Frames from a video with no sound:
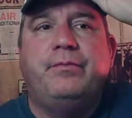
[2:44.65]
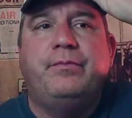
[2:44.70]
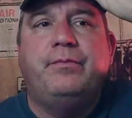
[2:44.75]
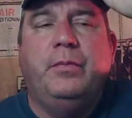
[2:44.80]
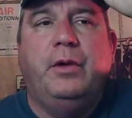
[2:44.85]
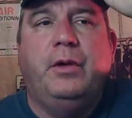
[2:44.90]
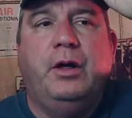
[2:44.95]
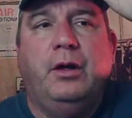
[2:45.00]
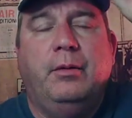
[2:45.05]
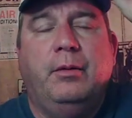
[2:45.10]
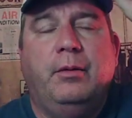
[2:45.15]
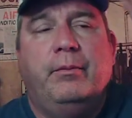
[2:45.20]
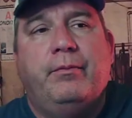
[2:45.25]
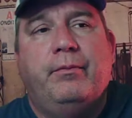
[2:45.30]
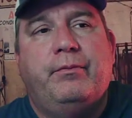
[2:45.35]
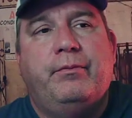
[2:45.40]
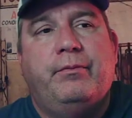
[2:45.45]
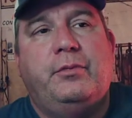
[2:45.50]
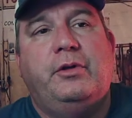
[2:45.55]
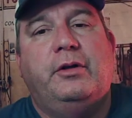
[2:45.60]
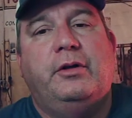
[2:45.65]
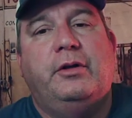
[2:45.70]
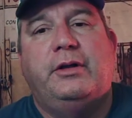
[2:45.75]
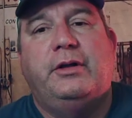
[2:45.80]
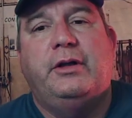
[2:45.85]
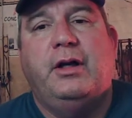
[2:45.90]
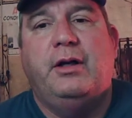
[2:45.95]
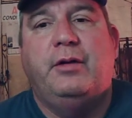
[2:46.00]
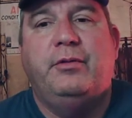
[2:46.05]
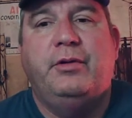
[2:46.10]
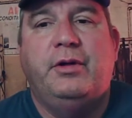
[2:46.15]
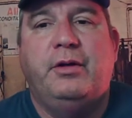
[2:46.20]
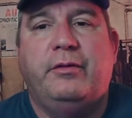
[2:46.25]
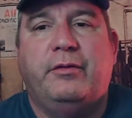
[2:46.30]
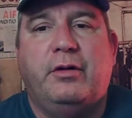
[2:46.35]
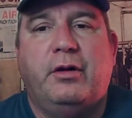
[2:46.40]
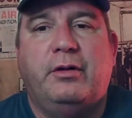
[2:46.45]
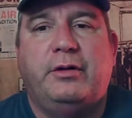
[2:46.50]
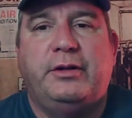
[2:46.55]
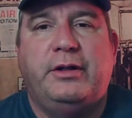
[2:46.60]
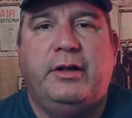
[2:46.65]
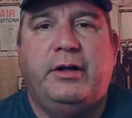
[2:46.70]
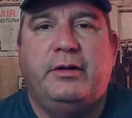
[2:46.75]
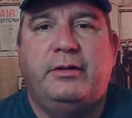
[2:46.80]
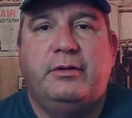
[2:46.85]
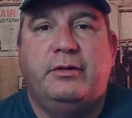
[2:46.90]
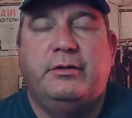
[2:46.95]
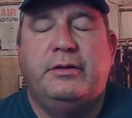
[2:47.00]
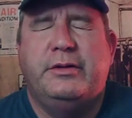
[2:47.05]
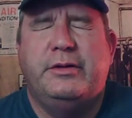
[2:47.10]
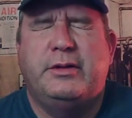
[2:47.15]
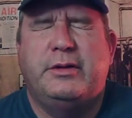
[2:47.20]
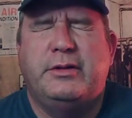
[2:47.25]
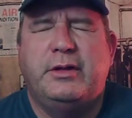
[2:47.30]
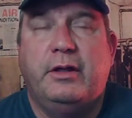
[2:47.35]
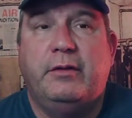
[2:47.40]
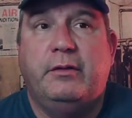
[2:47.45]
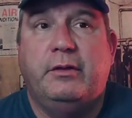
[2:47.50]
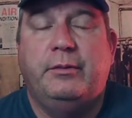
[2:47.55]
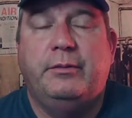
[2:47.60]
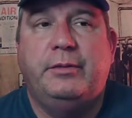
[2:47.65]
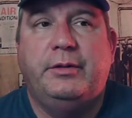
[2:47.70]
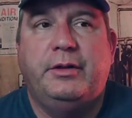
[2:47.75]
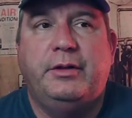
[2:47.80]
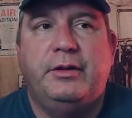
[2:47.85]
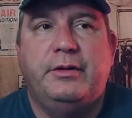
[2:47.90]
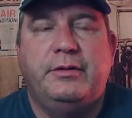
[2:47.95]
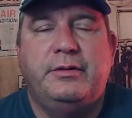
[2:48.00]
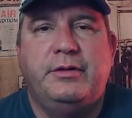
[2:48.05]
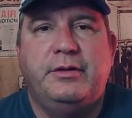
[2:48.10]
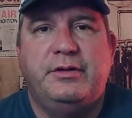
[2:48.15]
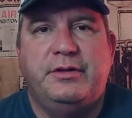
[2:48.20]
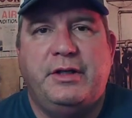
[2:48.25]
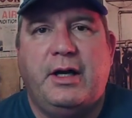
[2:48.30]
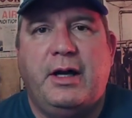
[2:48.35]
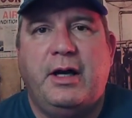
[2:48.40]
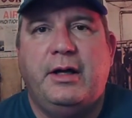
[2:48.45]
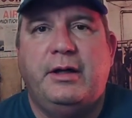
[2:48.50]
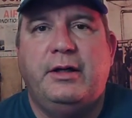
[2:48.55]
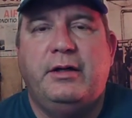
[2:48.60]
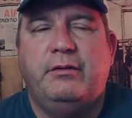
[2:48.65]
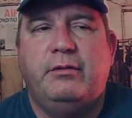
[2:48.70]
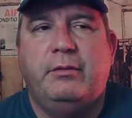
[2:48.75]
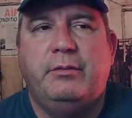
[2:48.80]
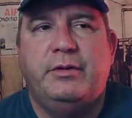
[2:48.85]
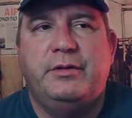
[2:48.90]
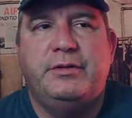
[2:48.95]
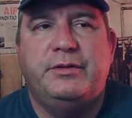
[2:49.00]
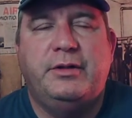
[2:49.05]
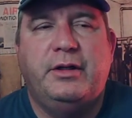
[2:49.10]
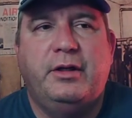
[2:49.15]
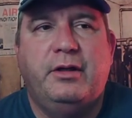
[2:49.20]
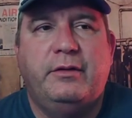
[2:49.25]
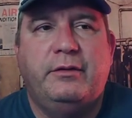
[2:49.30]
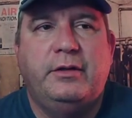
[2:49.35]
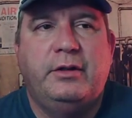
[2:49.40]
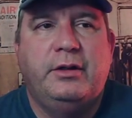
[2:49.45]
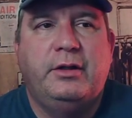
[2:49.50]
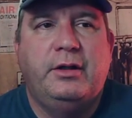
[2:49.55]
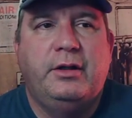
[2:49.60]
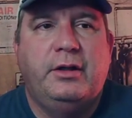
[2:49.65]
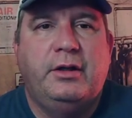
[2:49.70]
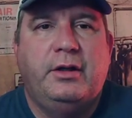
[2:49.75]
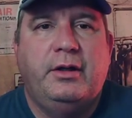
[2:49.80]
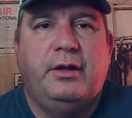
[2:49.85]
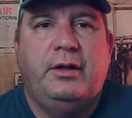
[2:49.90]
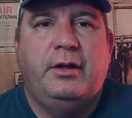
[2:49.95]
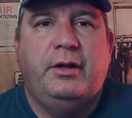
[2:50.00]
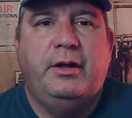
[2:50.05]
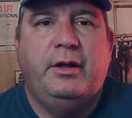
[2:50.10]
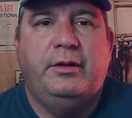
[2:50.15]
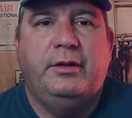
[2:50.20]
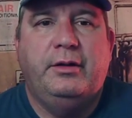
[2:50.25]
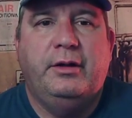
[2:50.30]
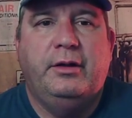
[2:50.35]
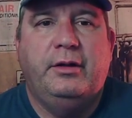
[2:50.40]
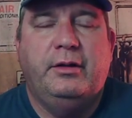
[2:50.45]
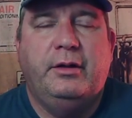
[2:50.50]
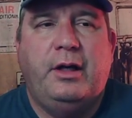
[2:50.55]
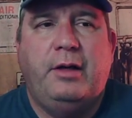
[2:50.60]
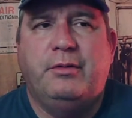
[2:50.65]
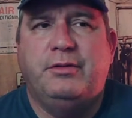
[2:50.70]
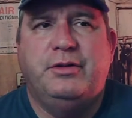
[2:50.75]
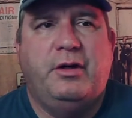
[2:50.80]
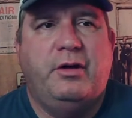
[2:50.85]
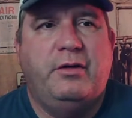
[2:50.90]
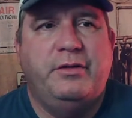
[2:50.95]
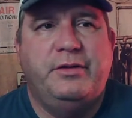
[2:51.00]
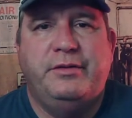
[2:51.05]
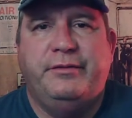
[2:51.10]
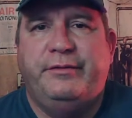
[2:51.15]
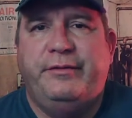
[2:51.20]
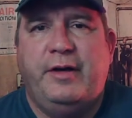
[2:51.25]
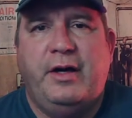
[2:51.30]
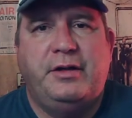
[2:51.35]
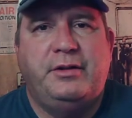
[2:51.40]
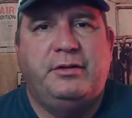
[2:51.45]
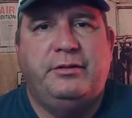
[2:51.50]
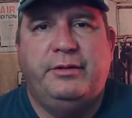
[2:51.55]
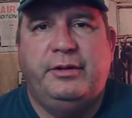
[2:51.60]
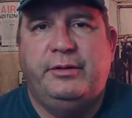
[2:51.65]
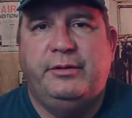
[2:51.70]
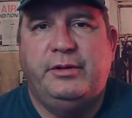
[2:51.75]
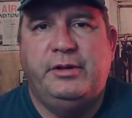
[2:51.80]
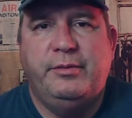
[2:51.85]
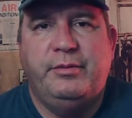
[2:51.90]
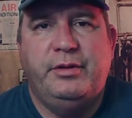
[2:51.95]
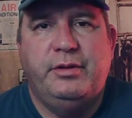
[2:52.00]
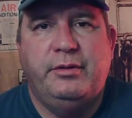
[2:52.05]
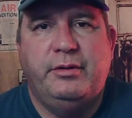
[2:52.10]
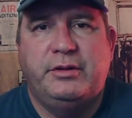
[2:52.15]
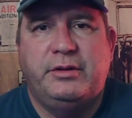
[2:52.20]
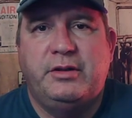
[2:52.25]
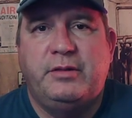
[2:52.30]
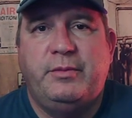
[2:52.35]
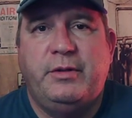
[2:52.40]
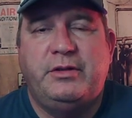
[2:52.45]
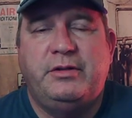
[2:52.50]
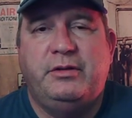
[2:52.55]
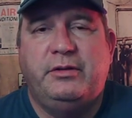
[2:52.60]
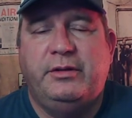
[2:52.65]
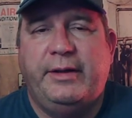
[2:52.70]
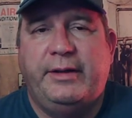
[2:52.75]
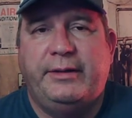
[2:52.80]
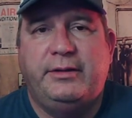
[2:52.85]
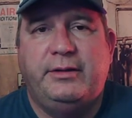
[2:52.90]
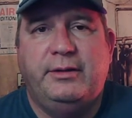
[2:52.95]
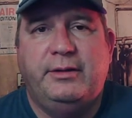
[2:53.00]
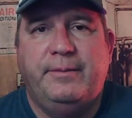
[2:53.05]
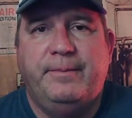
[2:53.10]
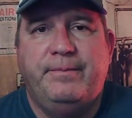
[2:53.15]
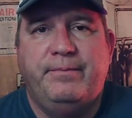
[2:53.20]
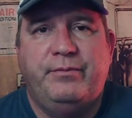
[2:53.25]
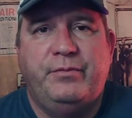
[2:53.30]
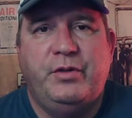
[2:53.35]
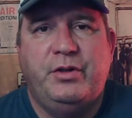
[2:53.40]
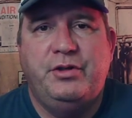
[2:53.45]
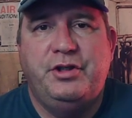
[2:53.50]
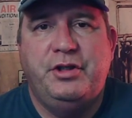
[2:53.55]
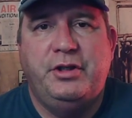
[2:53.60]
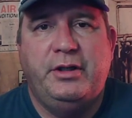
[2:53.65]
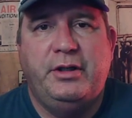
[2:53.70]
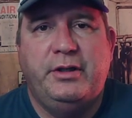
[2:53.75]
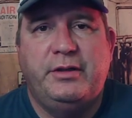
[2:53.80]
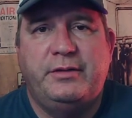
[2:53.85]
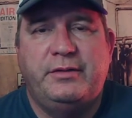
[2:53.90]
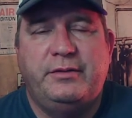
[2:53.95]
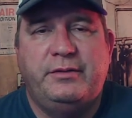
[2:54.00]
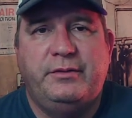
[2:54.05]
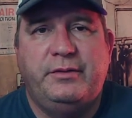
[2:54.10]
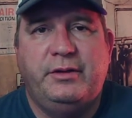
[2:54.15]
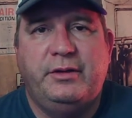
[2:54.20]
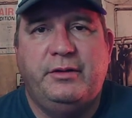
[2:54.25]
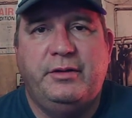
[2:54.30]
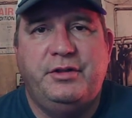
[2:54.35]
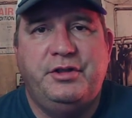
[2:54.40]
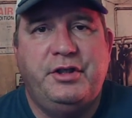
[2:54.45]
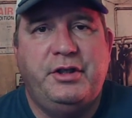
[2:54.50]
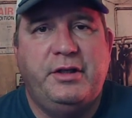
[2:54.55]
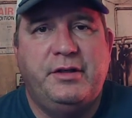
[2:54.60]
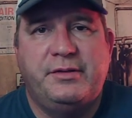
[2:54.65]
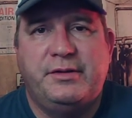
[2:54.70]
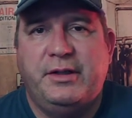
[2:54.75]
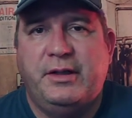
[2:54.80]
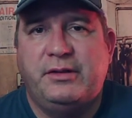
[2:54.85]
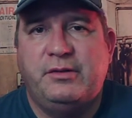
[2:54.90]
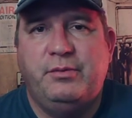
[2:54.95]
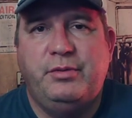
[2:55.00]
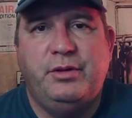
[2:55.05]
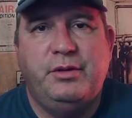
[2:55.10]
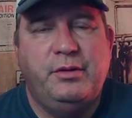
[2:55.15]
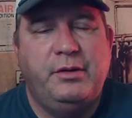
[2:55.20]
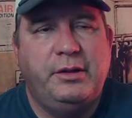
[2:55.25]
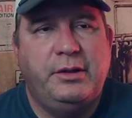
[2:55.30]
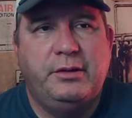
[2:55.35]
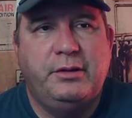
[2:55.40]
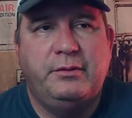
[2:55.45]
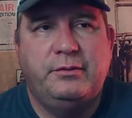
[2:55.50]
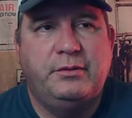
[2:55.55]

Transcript: They kind of went over all the characteristics of them and the design of them and stuff. And I was always infatuated with the Buick, especially like the GS, the GSX Buick.